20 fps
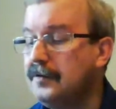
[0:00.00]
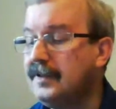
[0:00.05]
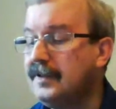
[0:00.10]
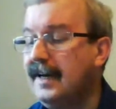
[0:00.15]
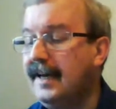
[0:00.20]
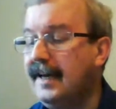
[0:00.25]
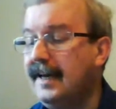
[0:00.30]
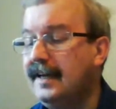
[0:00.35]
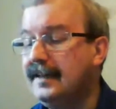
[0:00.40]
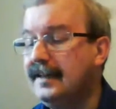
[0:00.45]

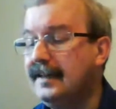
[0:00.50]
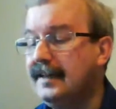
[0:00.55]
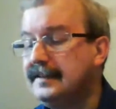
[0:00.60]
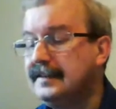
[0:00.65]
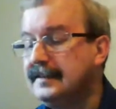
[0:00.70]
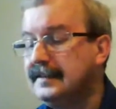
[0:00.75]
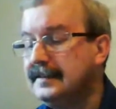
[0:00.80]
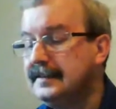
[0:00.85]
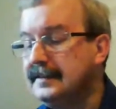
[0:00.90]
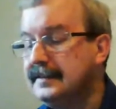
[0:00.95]
Okay.
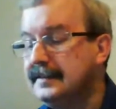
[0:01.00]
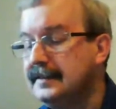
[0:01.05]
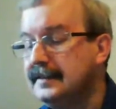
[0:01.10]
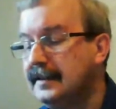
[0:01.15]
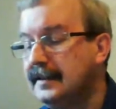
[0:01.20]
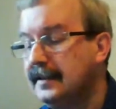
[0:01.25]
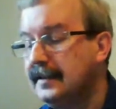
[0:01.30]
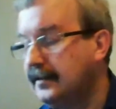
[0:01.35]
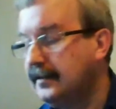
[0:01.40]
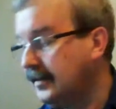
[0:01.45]

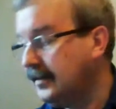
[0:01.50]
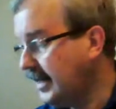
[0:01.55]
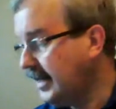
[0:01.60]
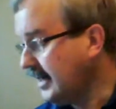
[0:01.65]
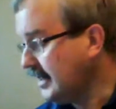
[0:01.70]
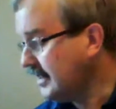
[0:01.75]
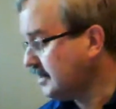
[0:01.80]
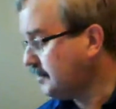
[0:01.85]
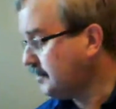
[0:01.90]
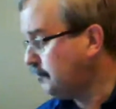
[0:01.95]

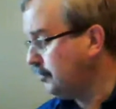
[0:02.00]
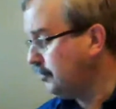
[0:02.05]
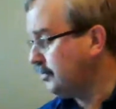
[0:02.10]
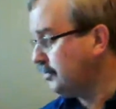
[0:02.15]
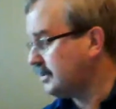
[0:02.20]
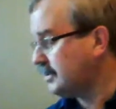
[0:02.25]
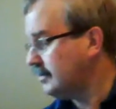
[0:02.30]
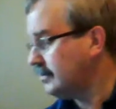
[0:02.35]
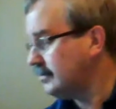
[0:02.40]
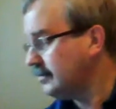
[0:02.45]
The
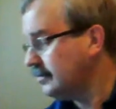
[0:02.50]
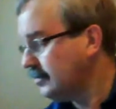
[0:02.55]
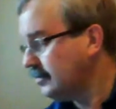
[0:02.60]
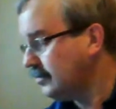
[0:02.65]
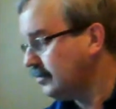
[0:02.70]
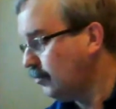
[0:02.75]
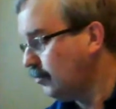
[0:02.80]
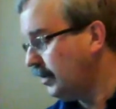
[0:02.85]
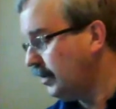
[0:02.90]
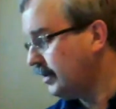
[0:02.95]
next
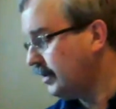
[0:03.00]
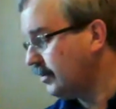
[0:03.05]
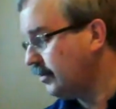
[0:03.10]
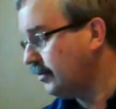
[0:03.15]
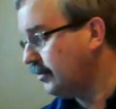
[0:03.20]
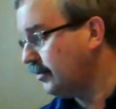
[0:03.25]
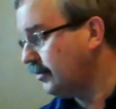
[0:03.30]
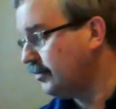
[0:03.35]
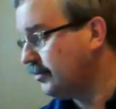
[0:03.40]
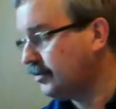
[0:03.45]
person
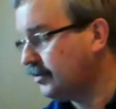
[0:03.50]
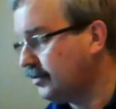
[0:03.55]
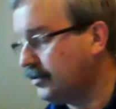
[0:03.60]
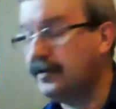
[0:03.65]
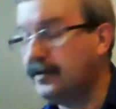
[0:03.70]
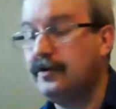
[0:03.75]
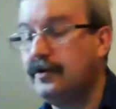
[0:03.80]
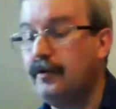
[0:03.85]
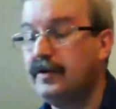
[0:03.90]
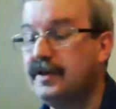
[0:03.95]
we're
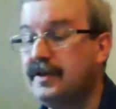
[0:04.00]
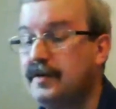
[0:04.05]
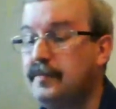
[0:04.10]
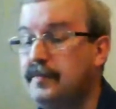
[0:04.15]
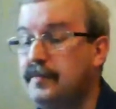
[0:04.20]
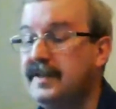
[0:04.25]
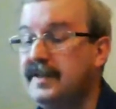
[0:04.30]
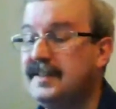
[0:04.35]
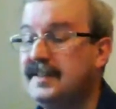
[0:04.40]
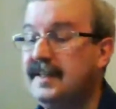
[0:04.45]

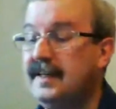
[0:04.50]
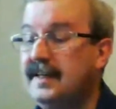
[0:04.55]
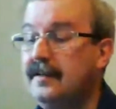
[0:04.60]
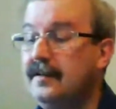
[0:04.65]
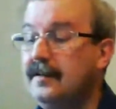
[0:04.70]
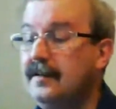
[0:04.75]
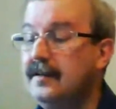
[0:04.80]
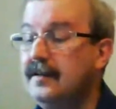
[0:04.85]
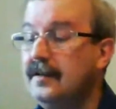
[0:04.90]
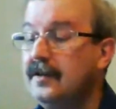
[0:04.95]
going to be
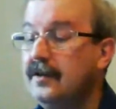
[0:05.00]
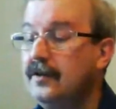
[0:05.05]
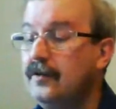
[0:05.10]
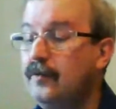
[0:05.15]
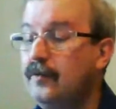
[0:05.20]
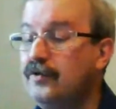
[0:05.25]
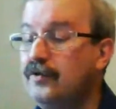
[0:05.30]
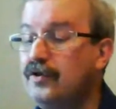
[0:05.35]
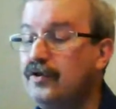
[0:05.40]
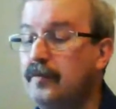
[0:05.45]
seeing,
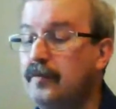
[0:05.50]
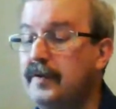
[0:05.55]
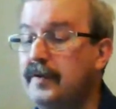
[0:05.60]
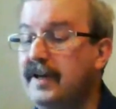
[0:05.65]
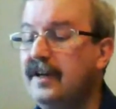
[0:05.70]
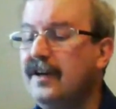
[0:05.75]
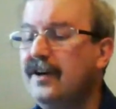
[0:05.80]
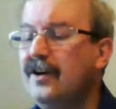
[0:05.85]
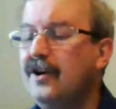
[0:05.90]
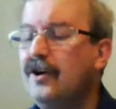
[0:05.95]
which
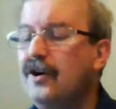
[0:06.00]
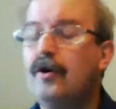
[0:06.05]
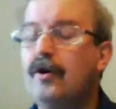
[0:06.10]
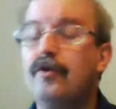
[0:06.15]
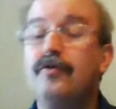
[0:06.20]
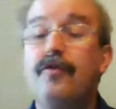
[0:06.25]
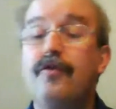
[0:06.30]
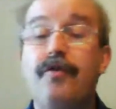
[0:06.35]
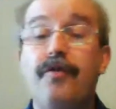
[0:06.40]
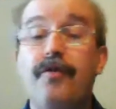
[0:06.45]
will be
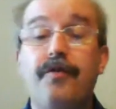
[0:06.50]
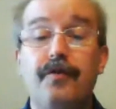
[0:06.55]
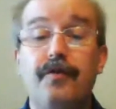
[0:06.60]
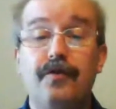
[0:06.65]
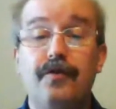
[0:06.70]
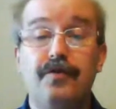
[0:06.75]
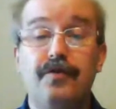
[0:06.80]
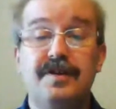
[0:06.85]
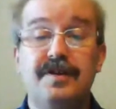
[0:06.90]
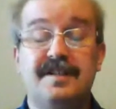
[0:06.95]
on
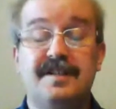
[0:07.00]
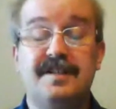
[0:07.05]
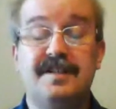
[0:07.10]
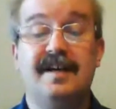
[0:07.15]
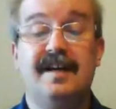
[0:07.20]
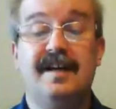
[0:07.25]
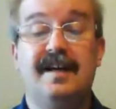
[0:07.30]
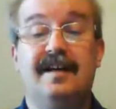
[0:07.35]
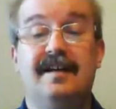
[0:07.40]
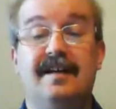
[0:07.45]

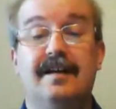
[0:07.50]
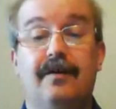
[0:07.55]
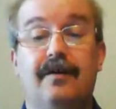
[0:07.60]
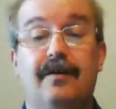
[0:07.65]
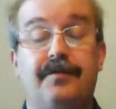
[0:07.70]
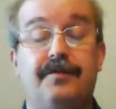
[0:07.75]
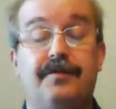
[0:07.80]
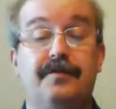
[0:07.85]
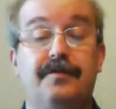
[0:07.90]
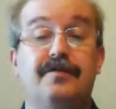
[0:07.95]
Thursday.
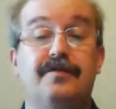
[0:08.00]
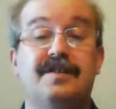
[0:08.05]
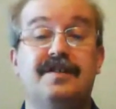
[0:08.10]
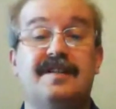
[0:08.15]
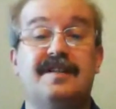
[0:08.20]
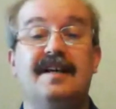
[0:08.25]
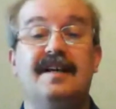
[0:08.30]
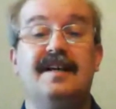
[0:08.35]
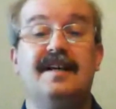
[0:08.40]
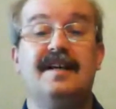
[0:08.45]
Now,
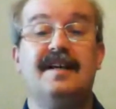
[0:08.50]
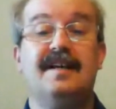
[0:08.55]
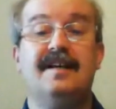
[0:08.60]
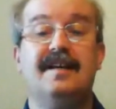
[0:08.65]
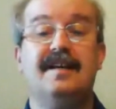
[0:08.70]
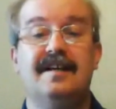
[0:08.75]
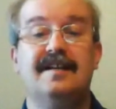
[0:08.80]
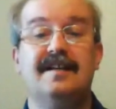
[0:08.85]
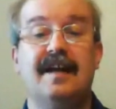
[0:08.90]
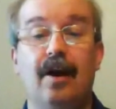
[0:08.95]

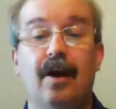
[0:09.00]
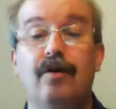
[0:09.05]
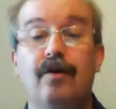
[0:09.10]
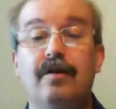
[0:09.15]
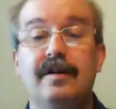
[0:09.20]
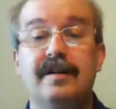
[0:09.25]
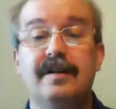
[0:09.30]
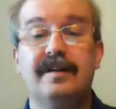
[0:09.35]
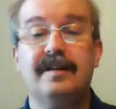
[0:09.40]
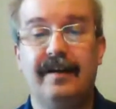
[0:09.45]
Thursday is a
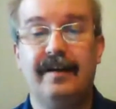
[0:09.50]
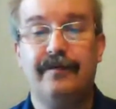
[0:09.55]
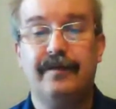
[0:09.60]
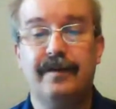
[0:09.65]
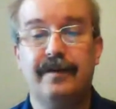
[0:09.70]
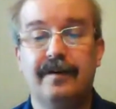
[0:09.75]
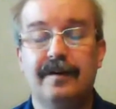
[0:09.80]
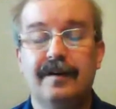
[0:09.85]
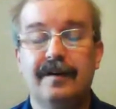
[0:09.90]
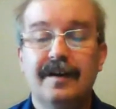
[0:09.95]
long
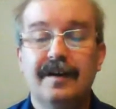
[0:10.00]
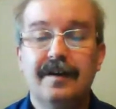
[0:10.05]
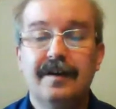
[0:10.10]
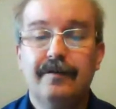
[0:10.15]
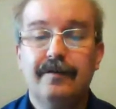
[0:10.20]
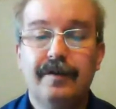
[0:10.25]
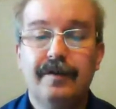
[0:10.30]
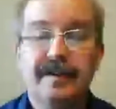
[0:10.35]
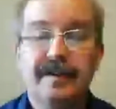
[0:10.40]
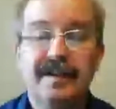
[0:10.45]
day for
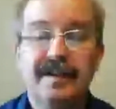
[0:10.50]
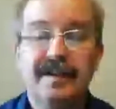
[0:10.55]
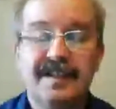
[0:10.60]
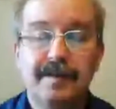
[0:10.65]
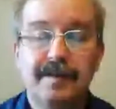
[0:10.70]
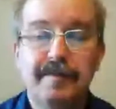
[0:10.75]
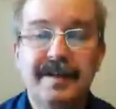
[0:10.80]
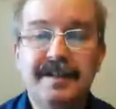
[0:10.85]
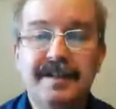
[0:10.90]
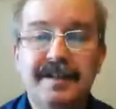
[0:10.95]

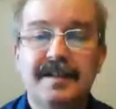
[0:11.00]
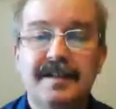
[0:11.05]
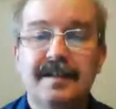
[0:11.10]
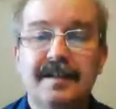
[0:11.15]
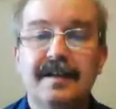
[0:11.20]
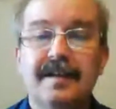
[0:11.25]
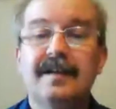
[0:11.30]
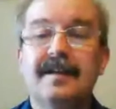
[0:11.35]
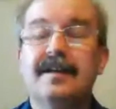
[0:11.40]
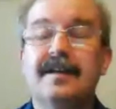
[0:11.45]
the
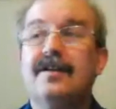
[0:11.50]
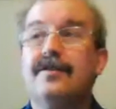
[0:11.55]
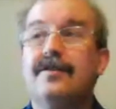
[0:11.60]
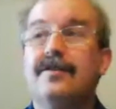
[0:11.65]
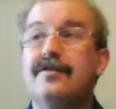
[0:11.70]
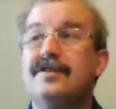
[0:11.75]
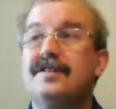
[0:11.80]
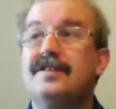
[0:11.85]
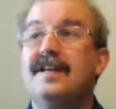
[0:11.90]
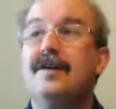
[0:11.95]
summit.
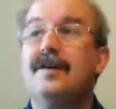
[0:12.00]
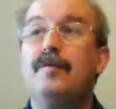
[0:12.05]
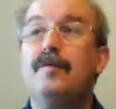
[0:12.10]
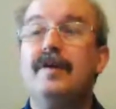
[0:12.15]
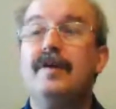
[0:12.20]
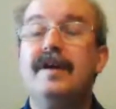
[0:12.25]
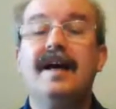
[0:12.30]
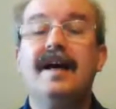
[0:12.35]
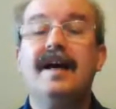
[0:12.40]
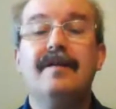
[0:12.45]

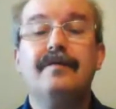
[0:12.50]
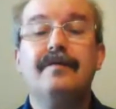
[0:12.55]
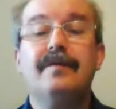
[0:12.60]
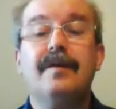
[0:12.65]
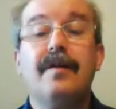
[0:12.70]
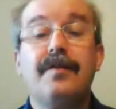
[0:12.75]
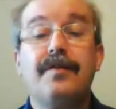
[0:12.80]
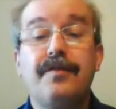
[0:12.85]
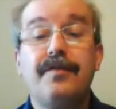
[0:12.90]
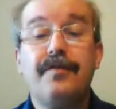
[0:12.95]
Thursday we
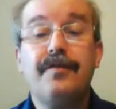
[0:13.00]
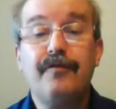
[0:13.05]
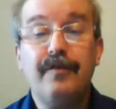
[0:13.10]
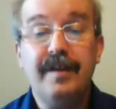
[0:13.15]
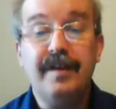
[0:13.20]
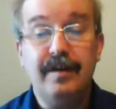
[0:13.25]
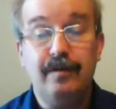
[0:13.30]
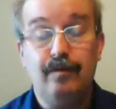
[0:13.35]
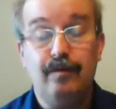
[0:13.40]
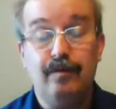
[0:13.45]
have
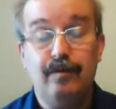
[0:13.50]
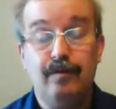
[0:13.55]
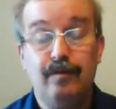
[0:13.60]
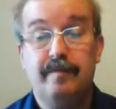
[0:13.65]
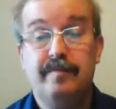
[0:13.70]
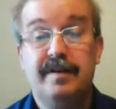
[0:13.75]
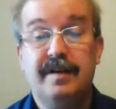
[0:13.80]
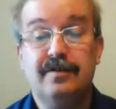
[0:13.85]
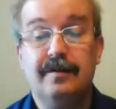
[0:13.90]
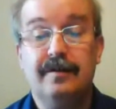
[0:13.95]
3
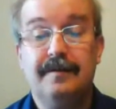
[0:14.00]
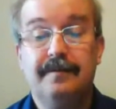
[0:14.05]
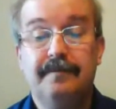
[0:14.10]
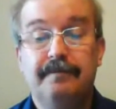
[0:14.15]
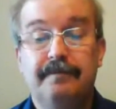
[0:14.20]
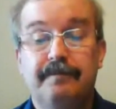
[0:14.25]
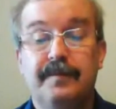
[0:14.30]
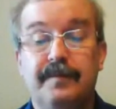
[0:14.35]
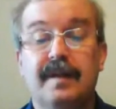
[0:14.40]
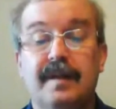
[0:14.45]
webinars
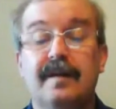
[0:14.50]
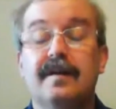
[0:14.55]
on.